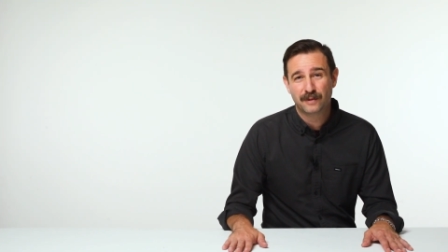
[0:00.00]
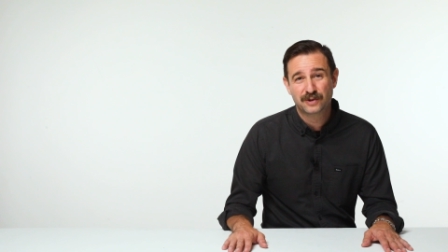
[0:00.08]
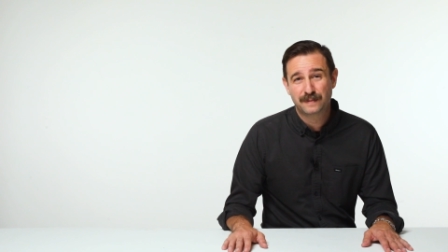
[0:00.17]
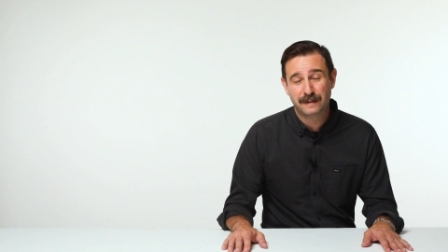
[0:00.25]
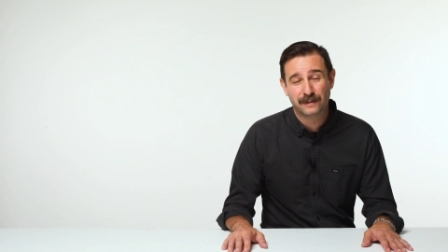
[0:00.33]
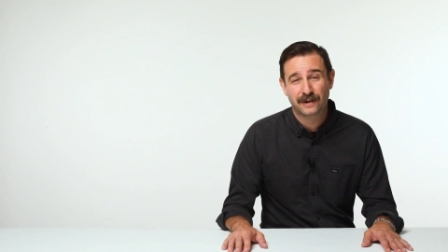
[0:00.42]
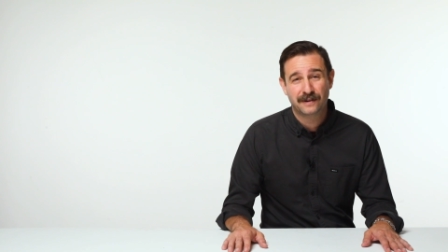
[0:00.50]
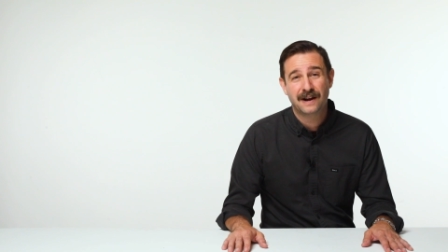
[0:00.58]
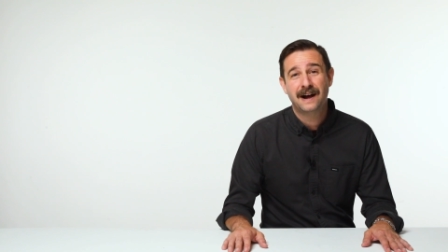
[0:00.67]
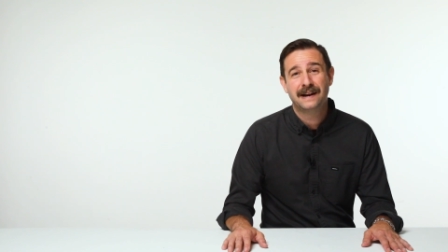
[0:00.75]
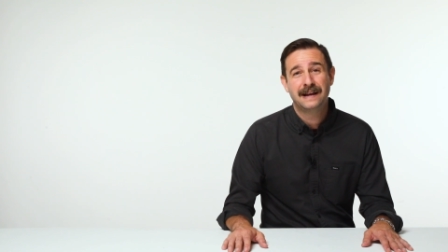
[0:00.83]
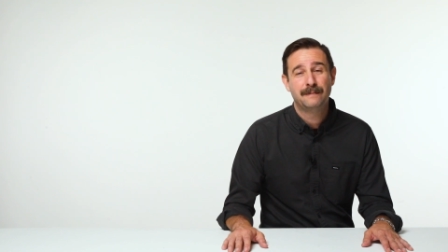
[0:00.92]
Most people are
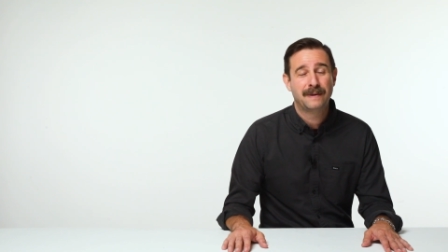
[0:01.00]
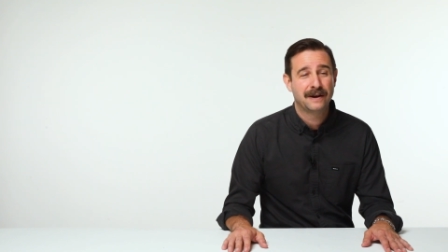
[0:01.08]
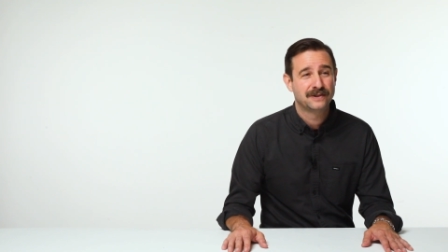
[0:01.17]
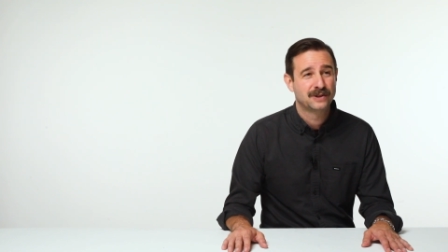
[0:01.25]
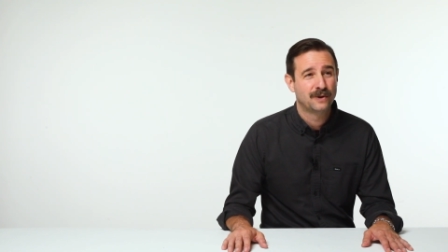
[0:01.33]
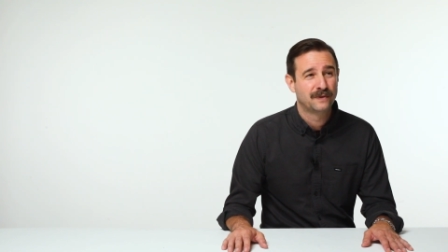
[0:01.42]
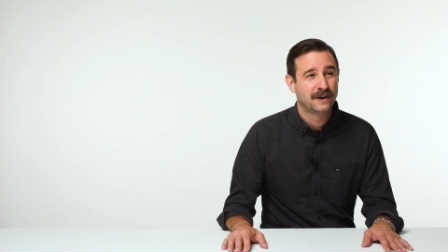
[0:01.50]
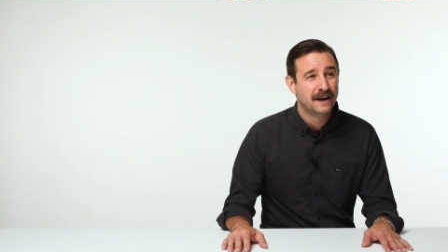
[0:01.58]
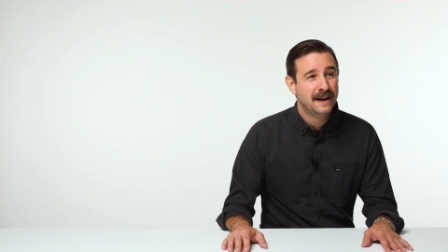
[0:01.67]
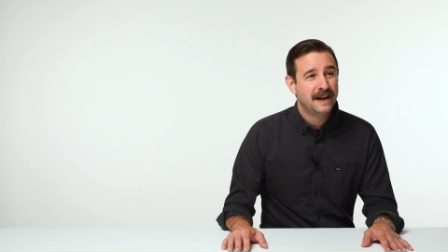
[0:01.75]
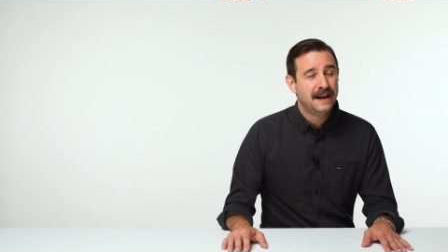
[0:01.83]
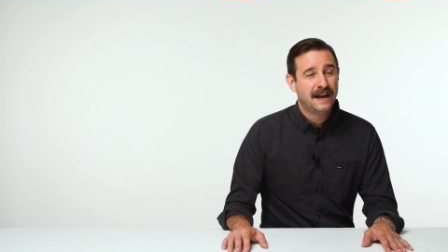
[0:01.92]
not 8 pounds over,
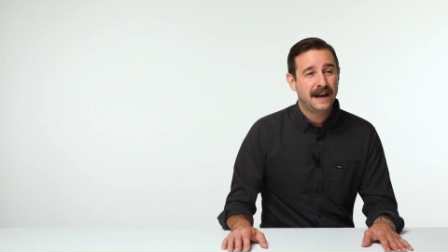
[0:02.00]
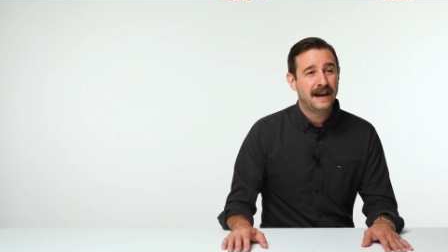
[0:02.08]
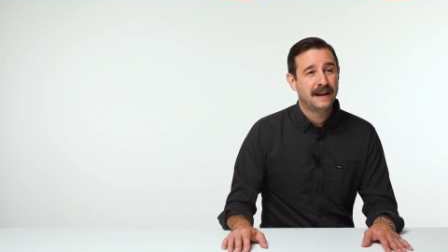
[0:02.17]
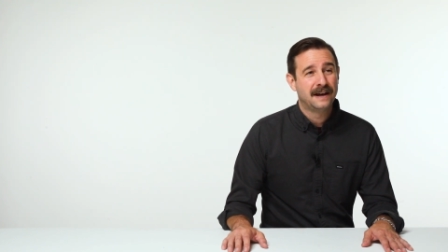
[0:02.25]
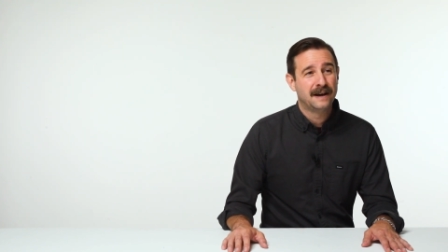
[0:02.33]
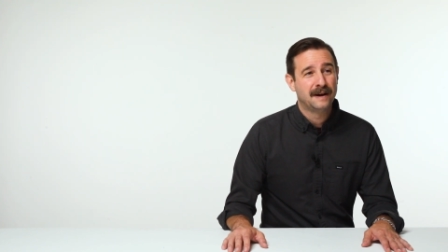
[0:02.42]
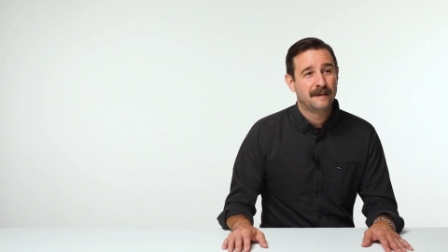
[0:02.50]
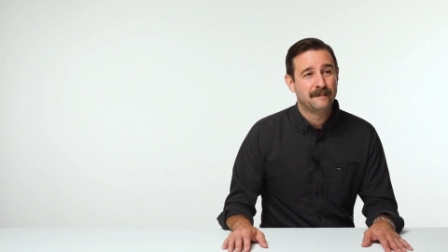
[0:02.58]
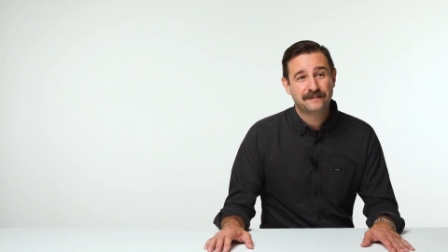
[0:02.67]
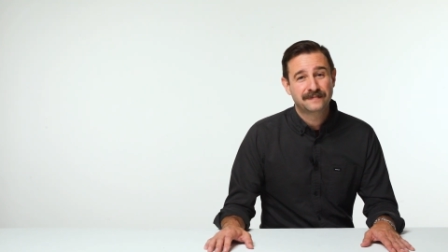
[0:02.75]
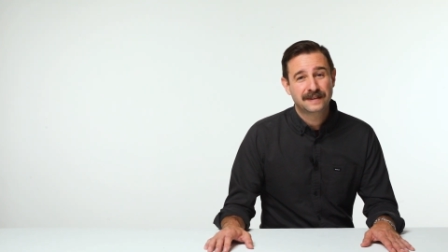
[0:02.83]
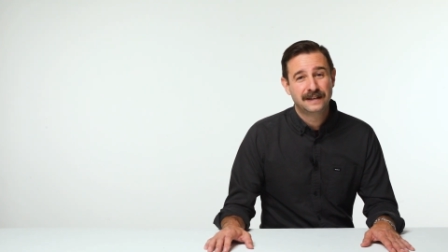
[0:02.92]

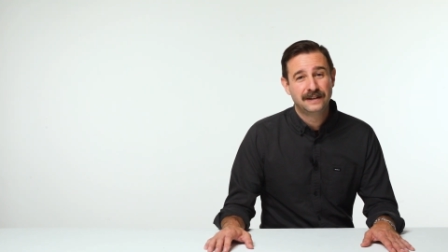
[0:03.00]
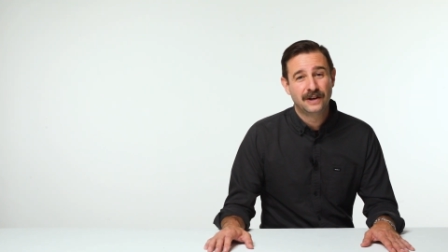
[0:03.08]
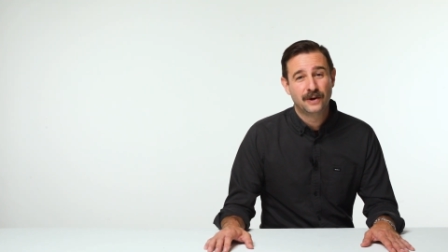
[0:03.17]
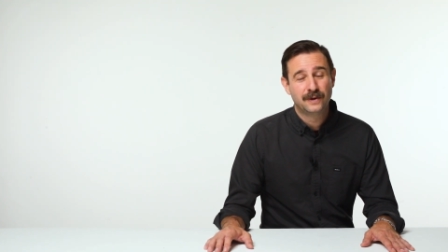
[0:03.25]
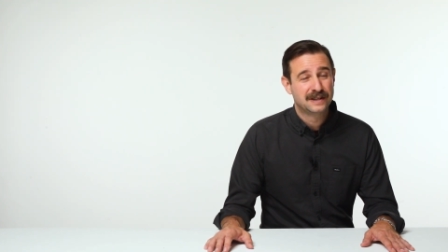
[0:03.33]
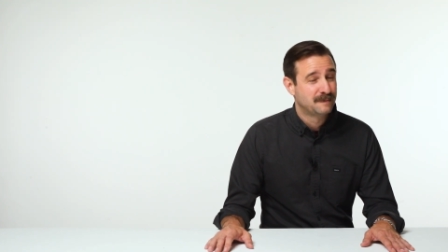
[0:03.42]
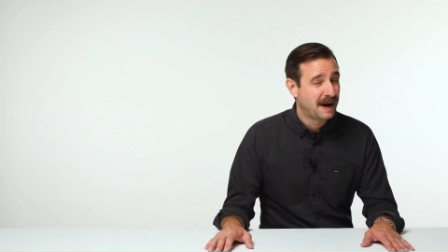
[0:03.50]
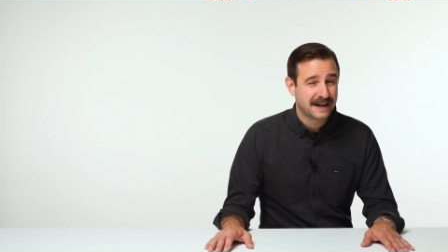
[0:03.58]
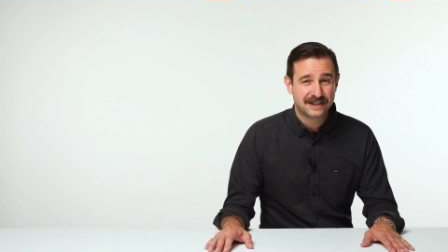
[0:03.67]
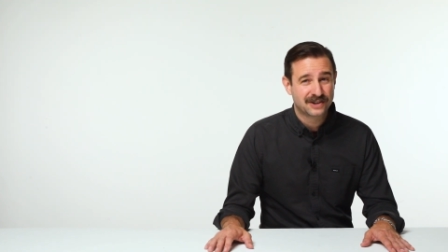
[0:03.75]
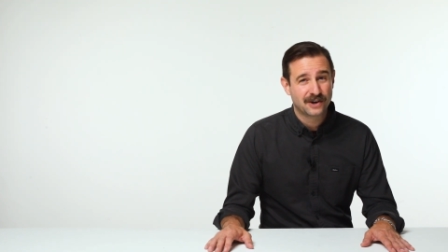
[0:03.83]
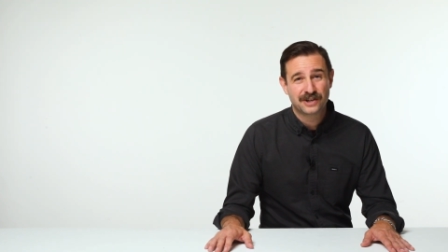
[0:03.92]
and you know, his
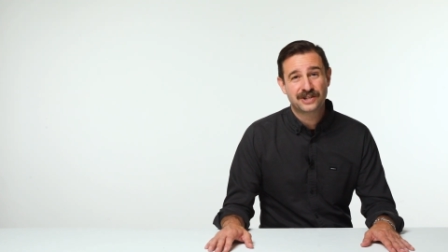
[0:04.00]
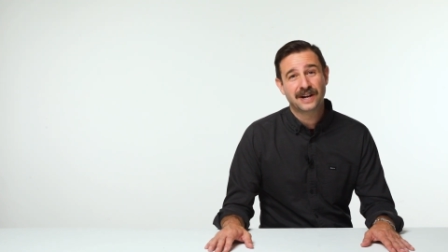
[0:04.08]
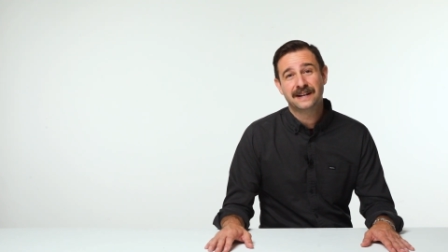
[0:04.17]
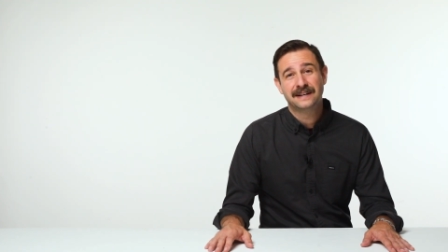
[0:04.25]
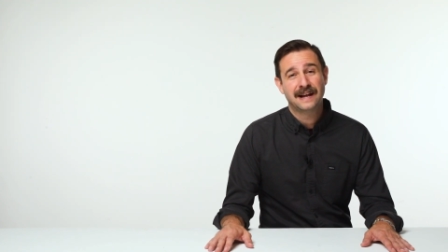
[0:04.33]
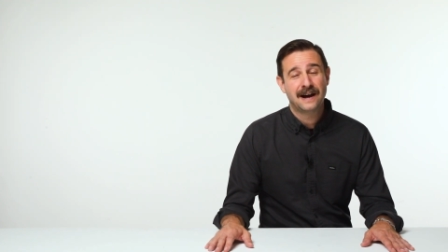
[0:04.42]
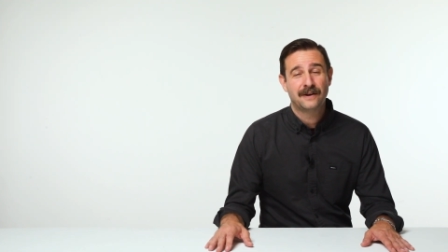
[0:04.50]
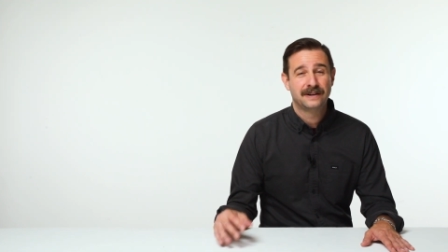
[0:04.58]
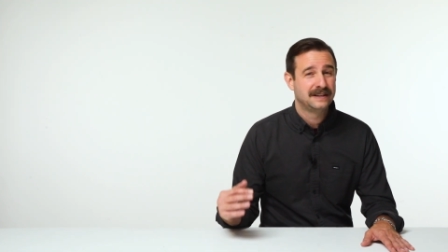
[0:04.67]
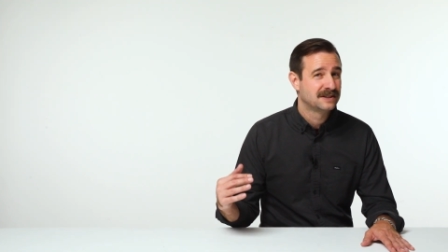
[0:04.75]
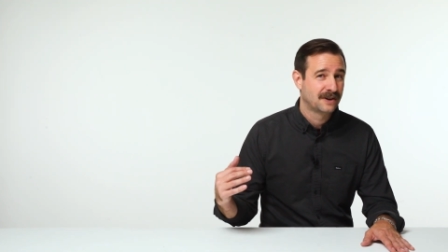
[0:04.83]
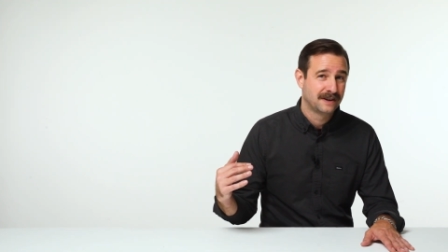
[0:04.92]
body started shutting down.
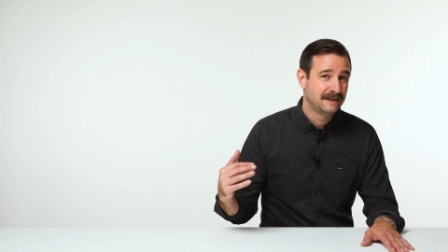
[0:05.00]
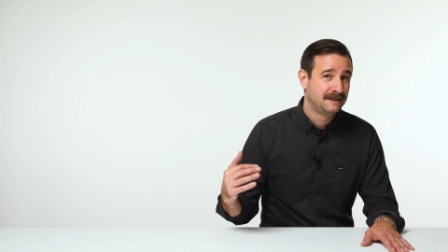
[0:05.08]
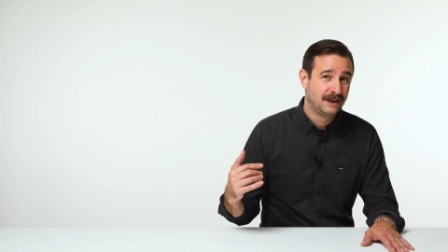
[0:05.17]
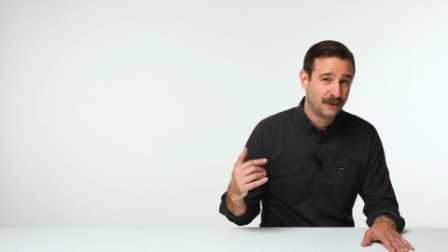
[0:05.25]
He started, you